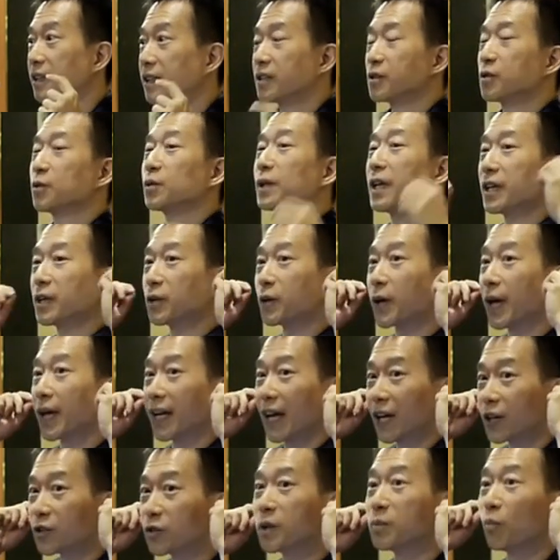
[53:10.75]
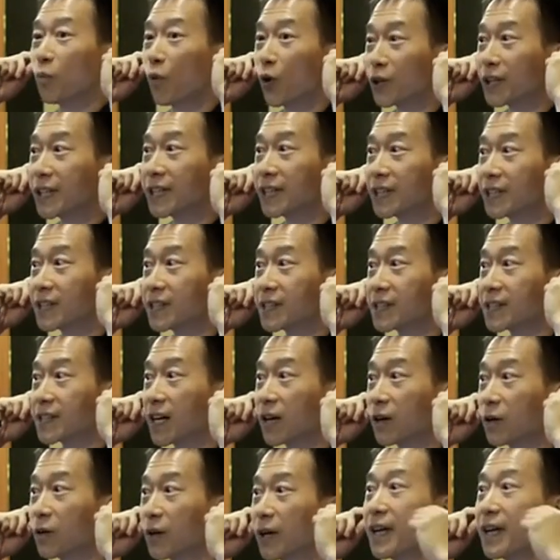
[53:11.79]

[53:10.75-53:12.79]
so that you can actually monitor the sound